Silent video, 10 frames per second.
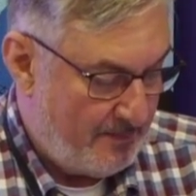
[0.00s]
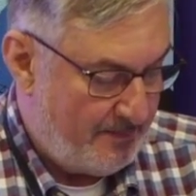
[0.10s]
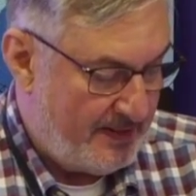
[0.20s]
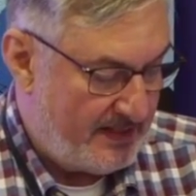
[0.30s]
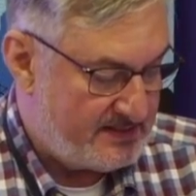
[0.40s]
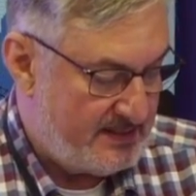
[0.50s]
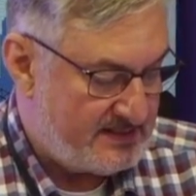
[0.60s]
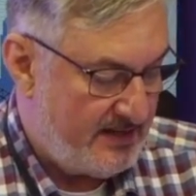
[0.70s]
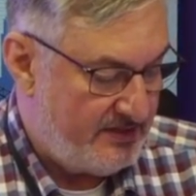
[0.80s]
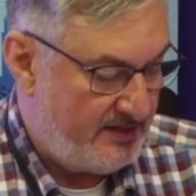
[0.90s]
but it's
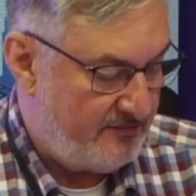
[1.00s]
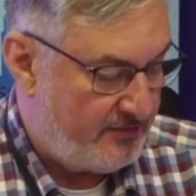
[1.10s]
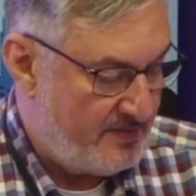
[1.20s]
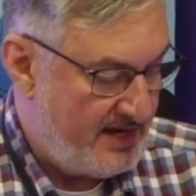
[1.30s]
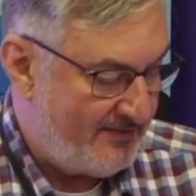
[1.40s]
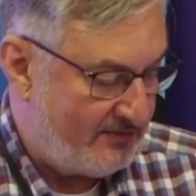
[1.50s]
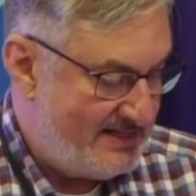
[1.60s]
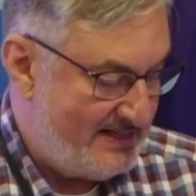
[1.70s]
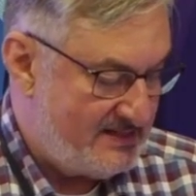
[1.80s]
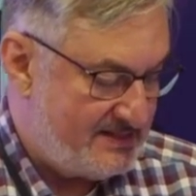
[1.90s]
evident from the
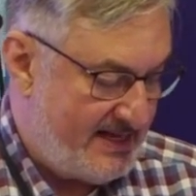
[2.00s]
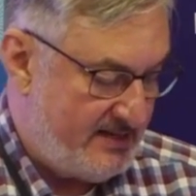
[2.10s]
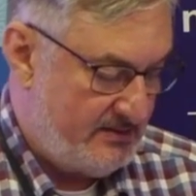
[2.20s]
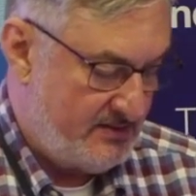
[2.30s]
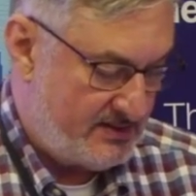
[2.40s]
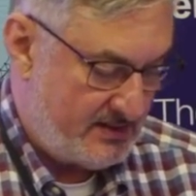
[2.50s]
never-ending scandals